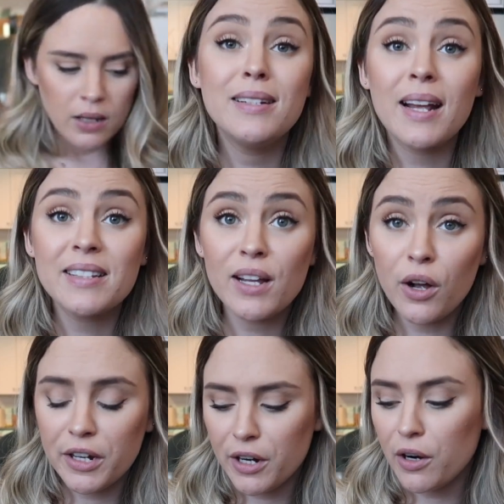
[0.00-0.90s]
next thing
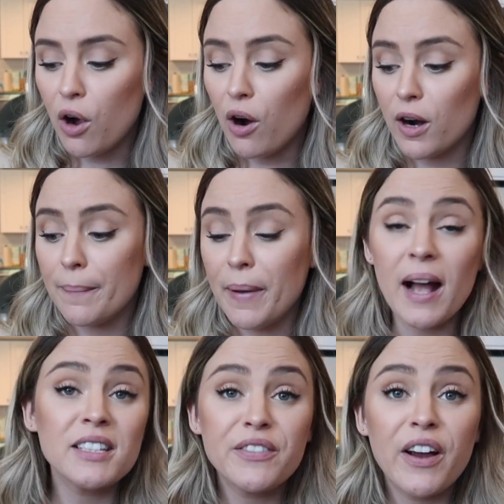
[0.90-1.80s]
on here are
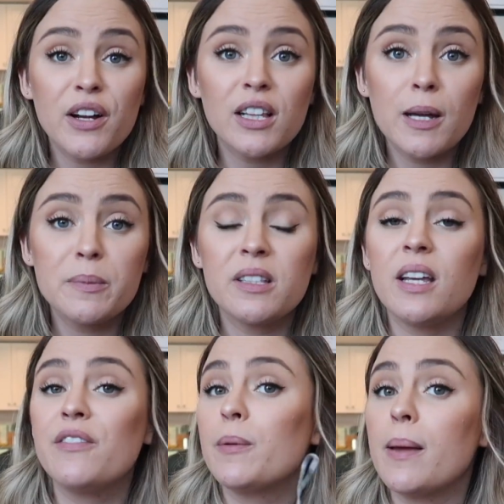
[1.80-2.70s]
pacifier clips
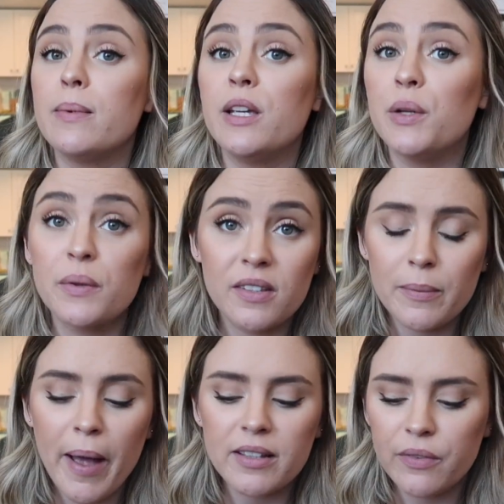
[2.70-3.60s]
if your baby uses a
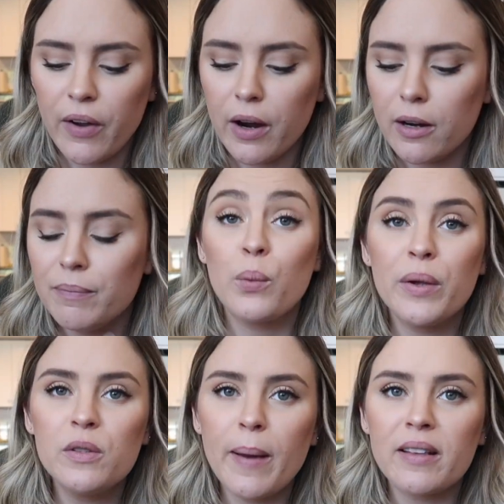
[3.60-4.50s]
pacifier we
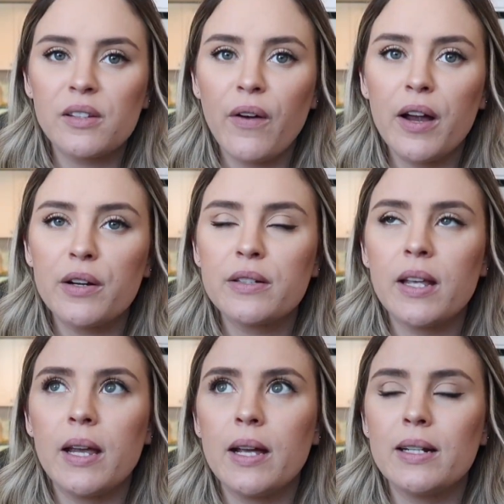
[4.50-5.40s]
use pacifiers
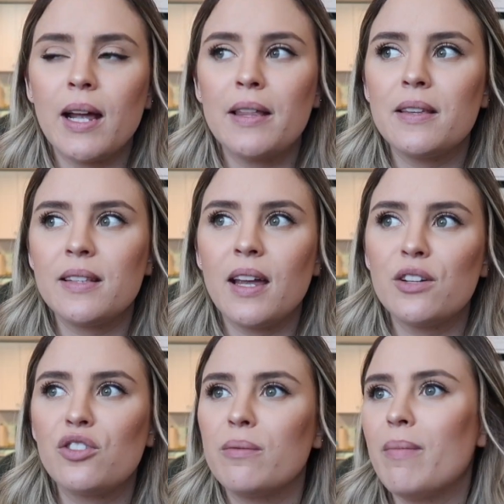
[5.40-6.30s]
and at this
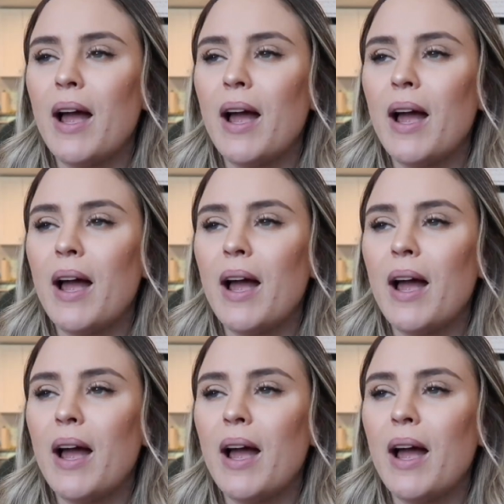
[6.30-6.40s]
age